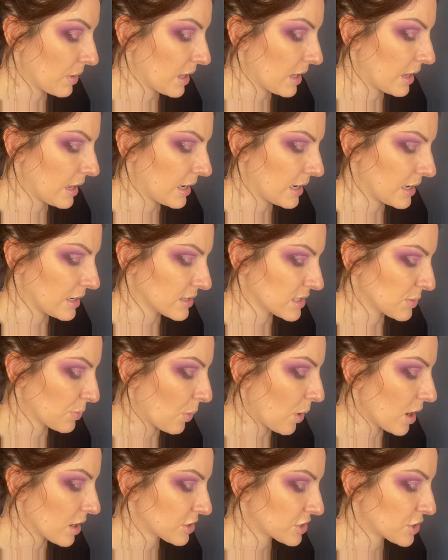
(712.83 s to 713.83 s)
it is
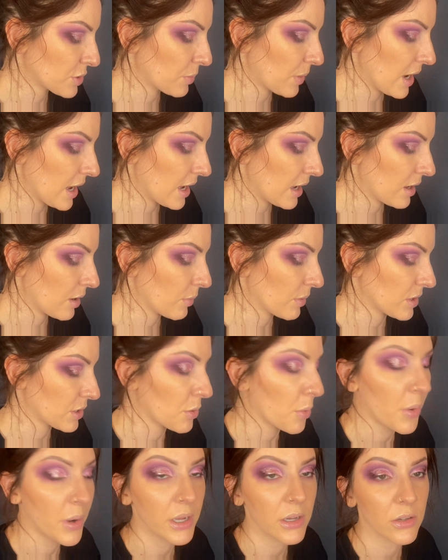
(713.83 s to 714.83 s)
washed away with an
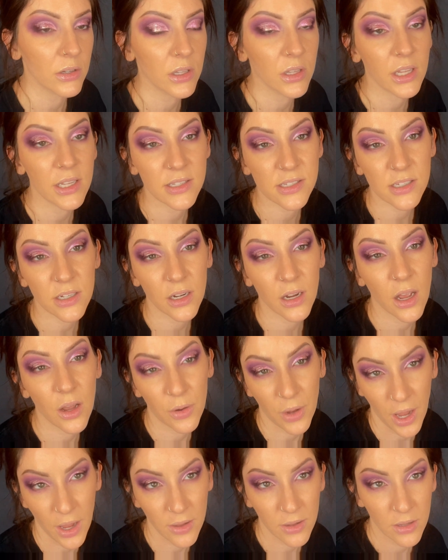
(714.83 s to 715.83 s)
oil cleanser.
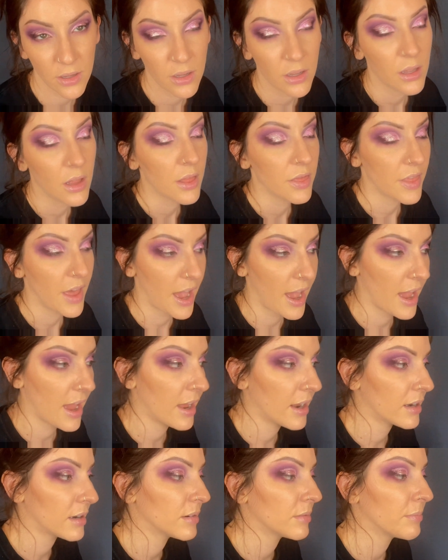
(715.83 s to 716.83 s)
Okay,
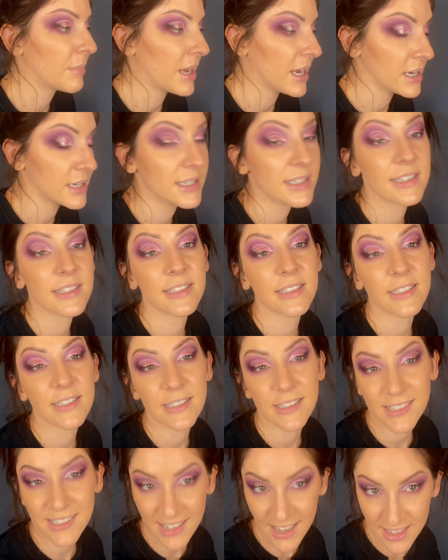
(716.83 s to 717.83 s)
that makes
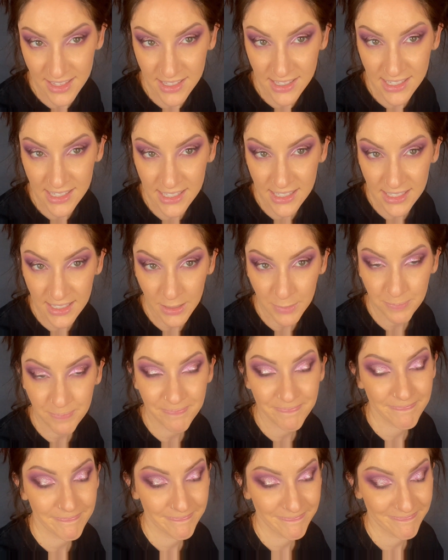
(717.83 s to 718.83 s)
sense.
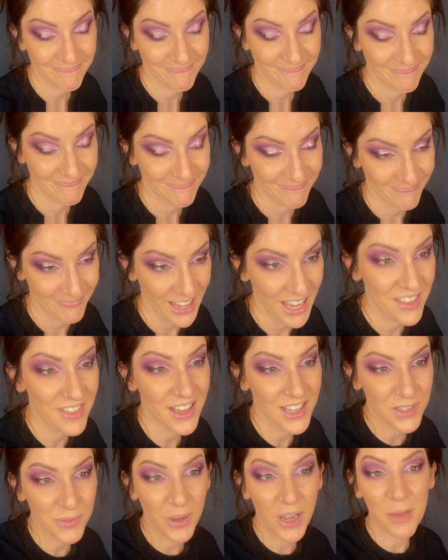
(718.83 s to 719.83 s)
And
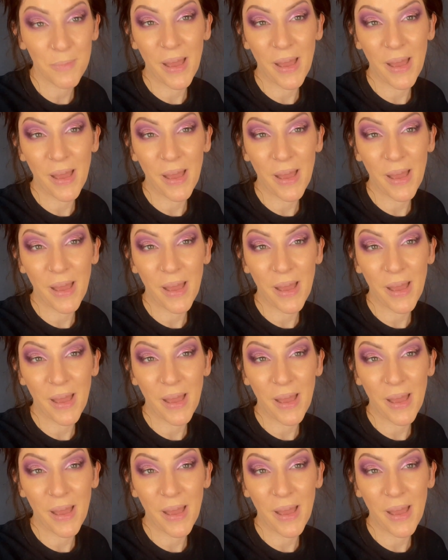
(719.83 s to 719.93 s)
that's why I'm